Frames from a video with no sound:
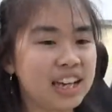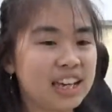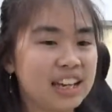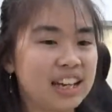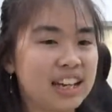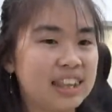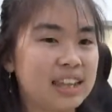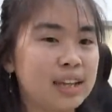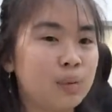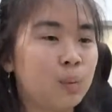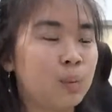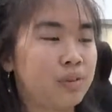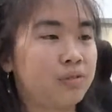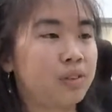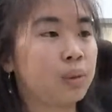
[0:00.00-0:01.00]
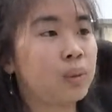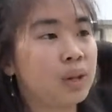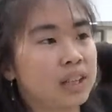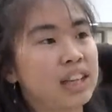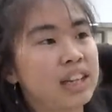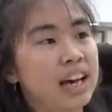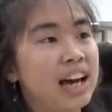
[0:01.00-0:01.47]
And I think with the
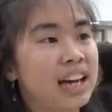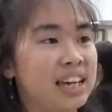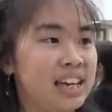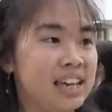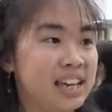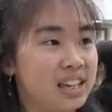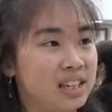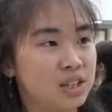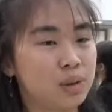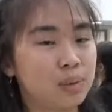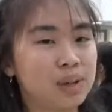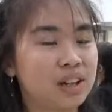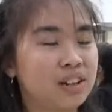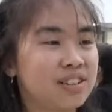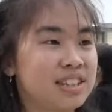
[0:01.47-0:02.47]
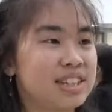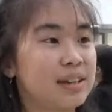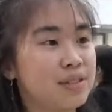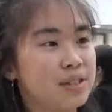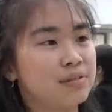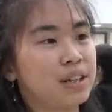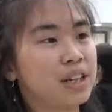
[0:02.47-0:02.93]
work that the IAEA is doing on
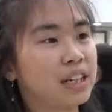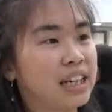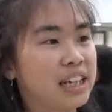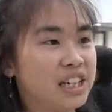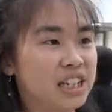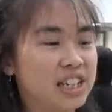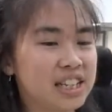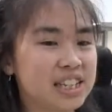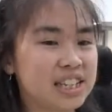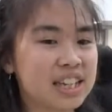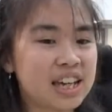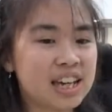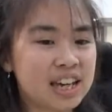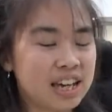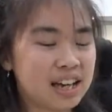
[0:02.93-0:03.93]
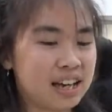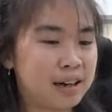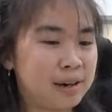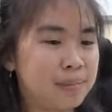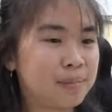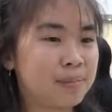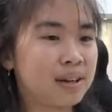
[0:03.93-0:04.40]
safety regulations,
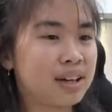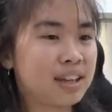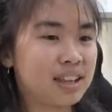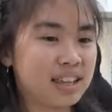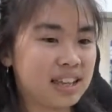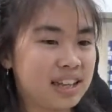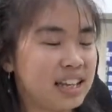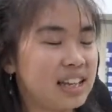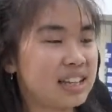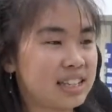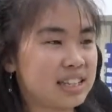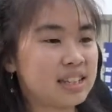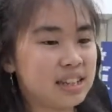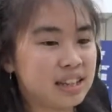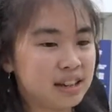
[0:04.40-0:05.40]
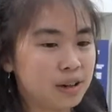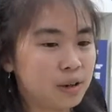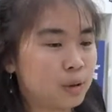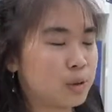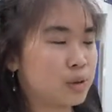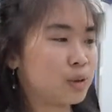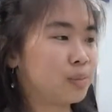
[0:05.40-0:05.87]
it is
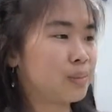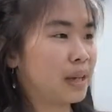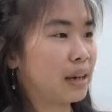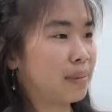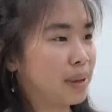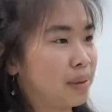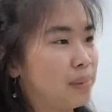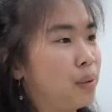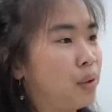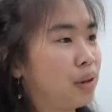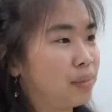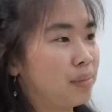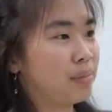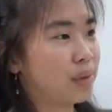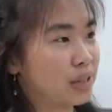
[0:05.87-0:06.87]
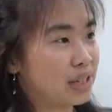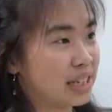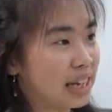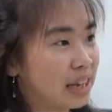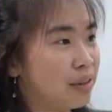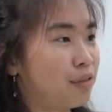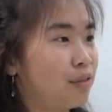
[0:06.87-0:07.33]
also becoming more and more
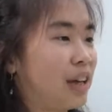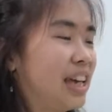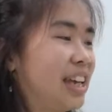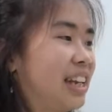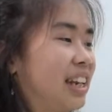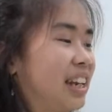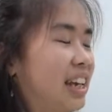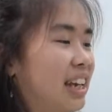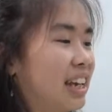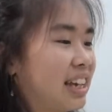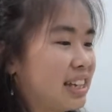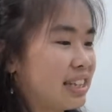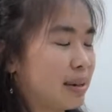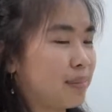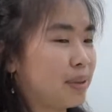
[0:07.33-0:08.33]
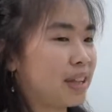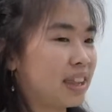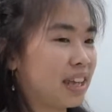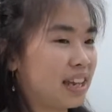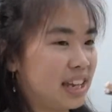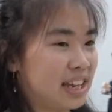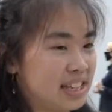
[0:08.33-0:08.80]
safe and
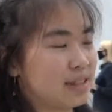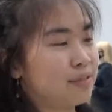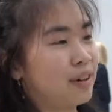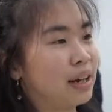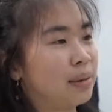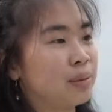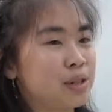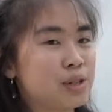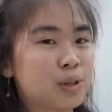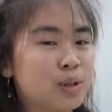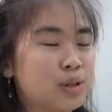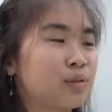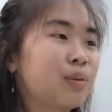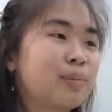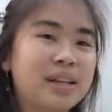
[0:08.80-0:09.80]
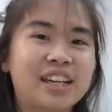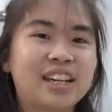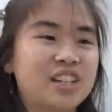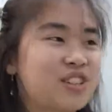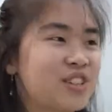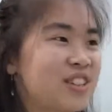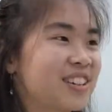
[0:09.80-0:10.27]
something that is a viable source for many
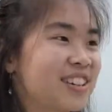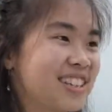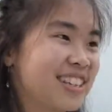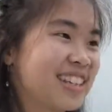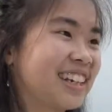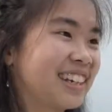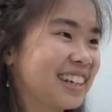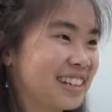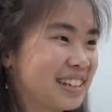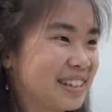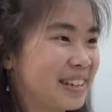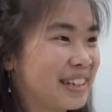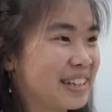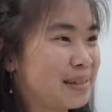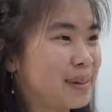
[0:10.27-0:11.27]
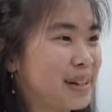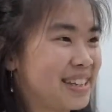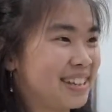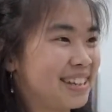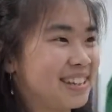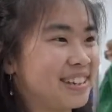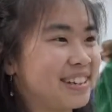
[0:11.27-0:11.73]
countries to consider. So that's my
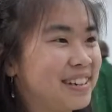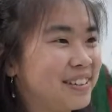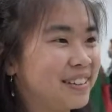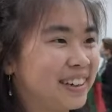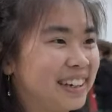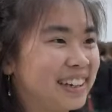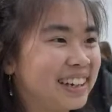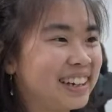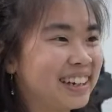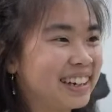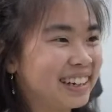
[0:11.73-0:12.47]
stance on nuclear.